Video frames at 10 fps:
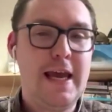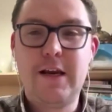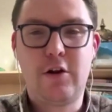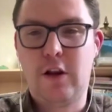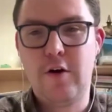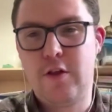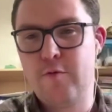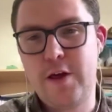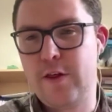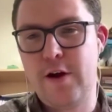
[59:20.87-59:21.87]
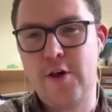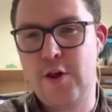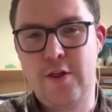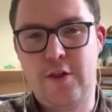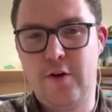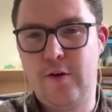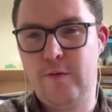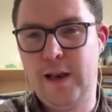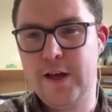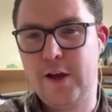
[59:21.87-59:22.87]
He does loads of research
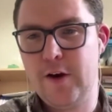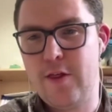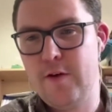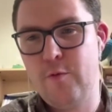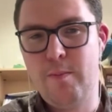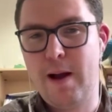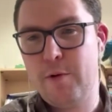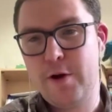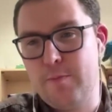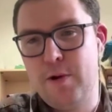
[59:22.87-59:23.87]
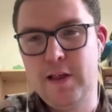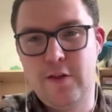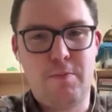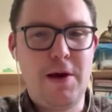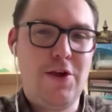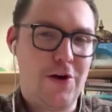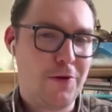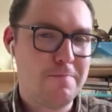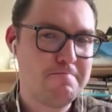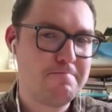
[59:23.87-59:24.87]
into Lincoln and Civil War memory to bring into speeches.